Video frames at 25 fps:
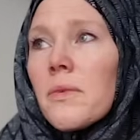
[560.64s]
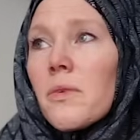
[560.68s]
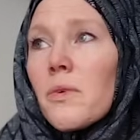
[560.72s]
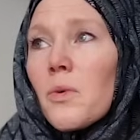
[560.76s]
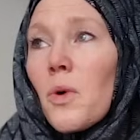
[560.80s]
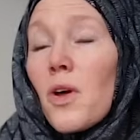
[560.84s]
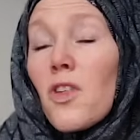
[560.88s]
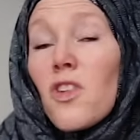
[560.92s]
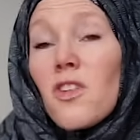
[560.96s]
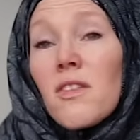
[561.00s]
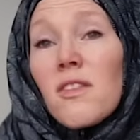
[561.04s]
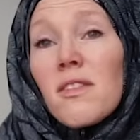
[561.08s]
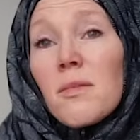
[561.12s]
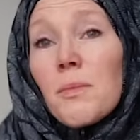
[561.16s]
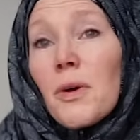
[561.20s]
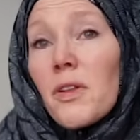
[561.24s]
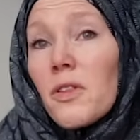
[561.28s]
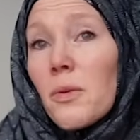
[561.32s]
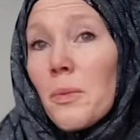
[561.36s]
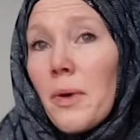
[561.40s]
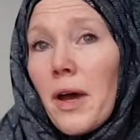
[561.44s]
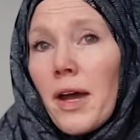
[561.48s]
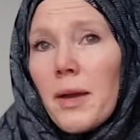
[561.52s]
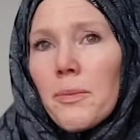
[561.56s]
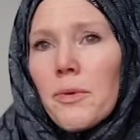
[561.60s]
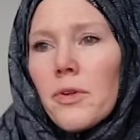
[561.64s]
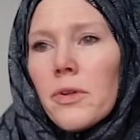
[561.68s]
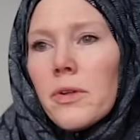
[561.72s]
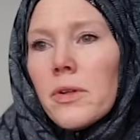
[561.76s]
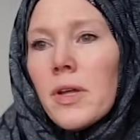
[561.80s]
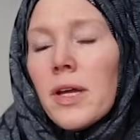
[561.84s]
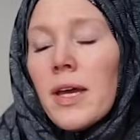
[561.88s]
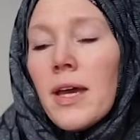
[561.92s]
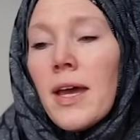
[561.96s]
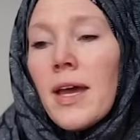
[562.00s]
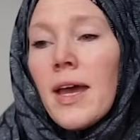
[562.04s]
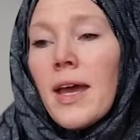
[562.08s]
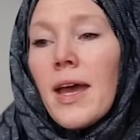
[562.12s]
questions about the Bible.
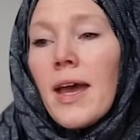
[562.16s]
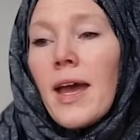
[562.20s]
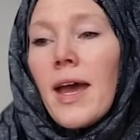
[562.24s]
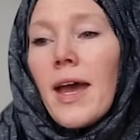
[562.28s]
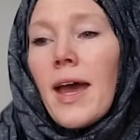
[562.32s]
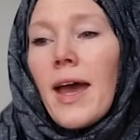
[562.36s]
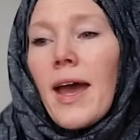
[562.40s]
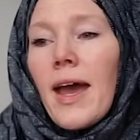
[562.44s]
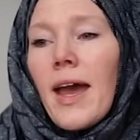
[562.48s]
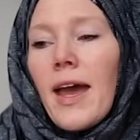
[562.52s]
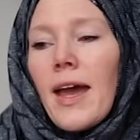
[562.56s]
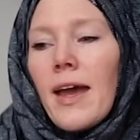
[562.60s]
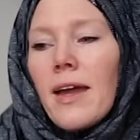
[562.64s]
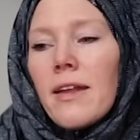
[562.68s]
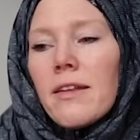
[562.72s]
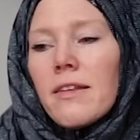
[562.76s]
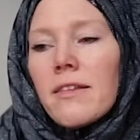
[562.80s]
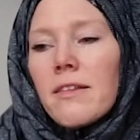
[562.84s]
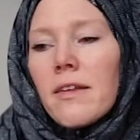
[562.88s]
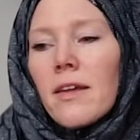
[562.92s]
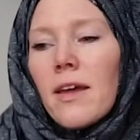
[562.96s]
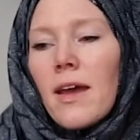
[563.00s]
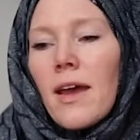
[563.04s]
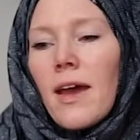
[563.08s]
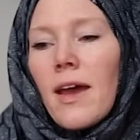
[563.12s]
And